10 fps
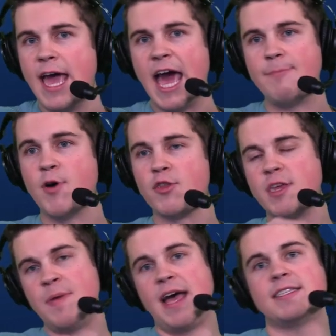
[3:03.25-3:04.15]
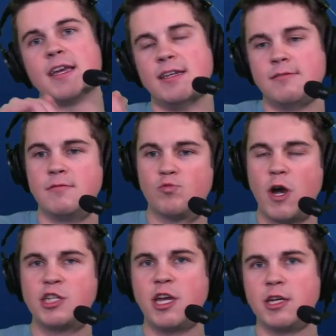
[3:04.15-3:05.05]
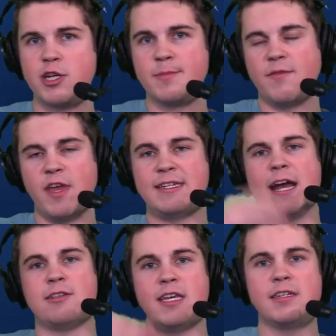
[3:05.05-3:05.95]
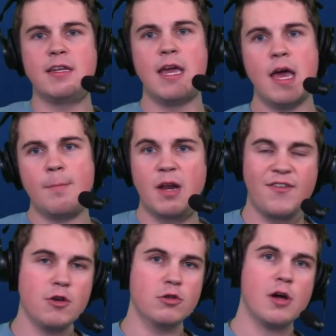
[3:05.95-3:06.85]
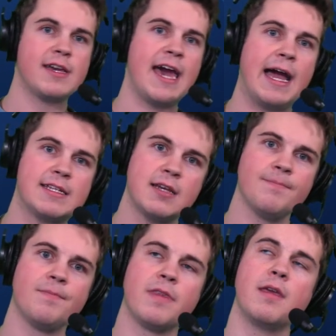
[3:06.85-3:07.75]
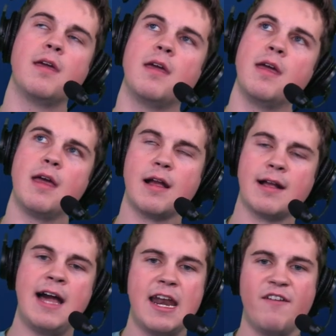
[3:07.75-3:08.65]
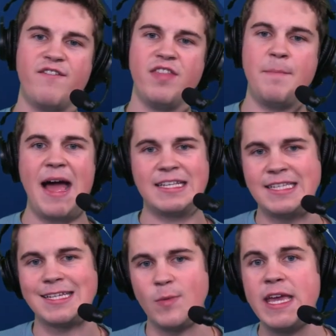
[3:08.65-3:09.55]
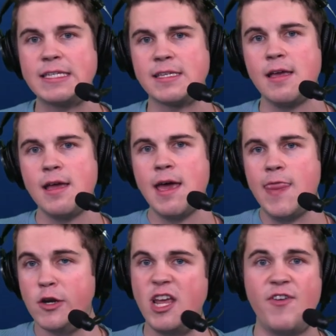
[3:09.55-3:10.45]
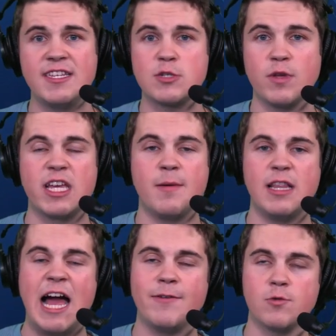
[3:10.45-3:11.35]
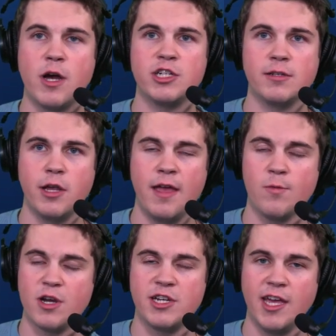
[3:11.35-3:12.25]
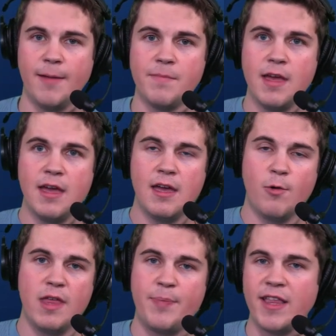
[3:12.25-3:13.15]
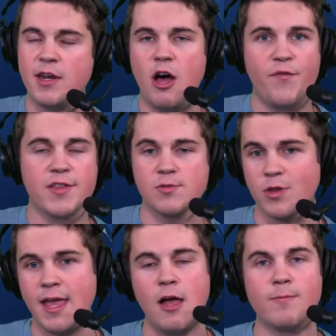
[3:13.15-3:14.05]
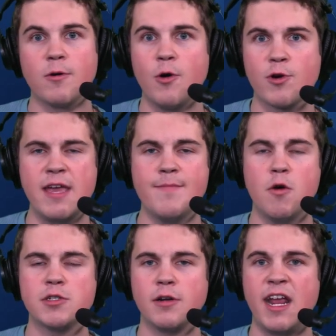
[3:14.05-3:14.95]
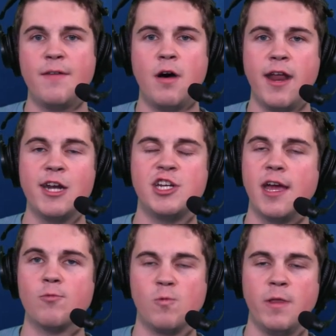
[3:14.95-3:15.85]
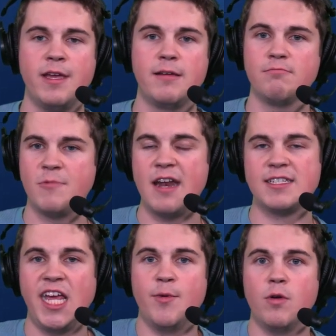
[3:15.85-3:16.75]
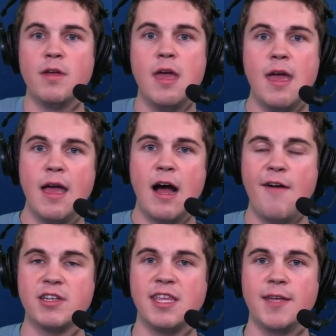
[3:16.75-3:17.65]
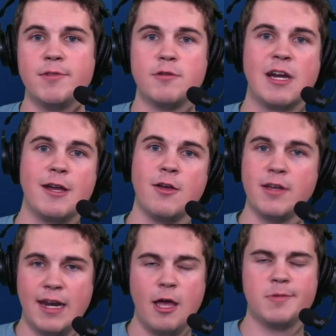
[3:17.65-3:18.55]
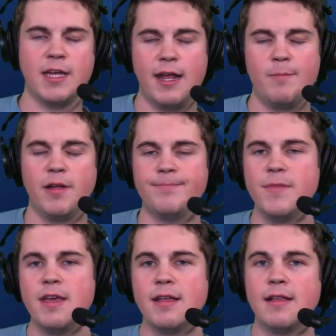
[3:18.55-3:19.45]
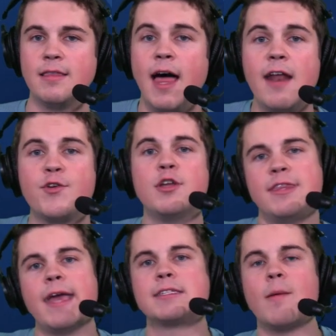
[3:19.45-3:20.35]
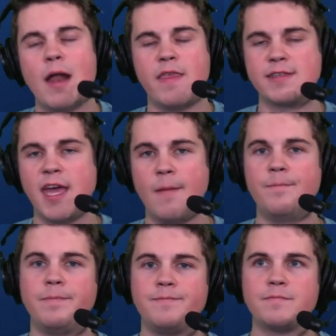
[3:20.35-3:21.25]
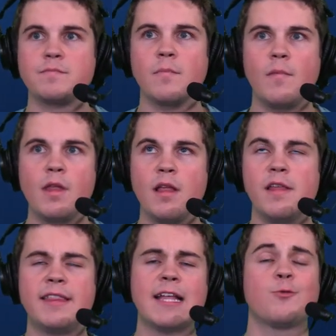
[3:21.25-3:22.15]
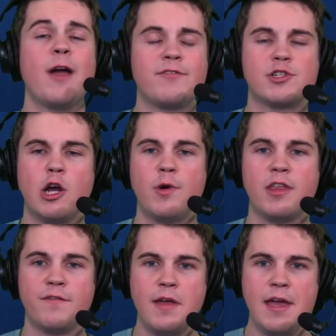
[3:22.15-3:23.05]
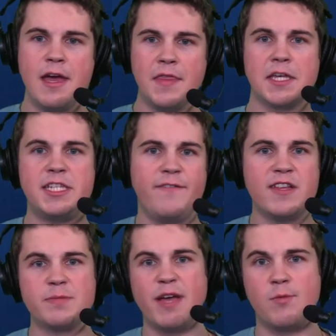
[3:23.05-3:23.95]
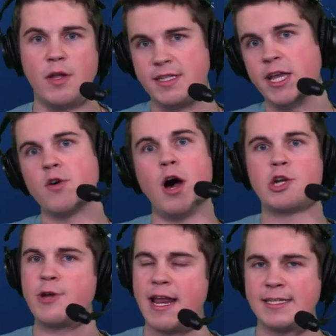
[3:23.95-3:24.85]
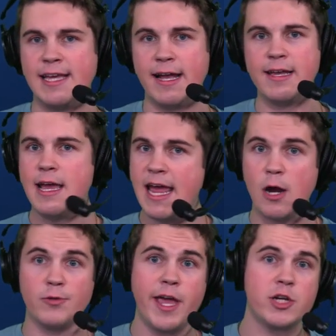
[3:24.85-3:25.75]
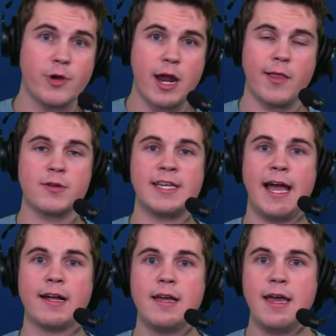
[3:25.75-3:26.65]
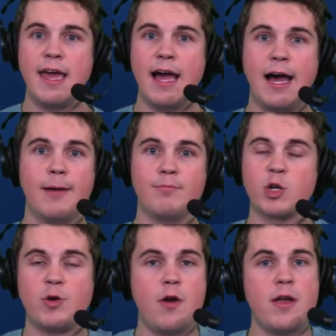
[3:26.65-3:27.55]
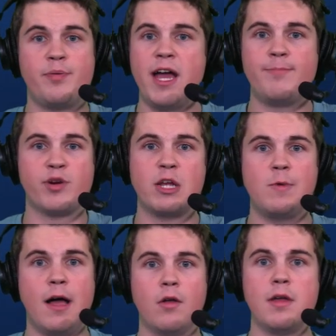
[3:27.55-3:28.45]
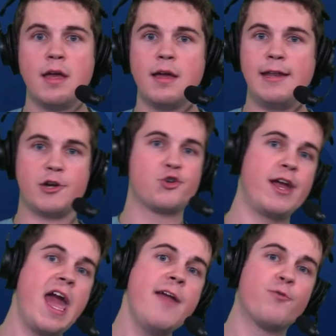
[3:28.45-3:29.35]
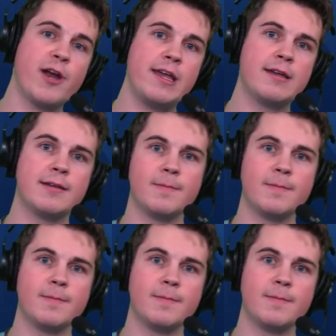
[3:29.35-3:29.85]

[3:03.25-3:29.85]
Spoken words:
at both the passing and rushing in terms of the entire season. But if you look at kind of the past 6 weeks, their defense has really come alive in the rushing game. When they play the Dolphins, really held Raheem Mostert and Devon Achane really kind of stable. Obviously, no Tyreek Hill kind of helps that out. But a lot of good things to come out of this game. I think that's where we have to start with. This defense played well. Danico Autry had a sack. Harold Landry got another sack. McCreary played pretty well. Now, Trey Avery,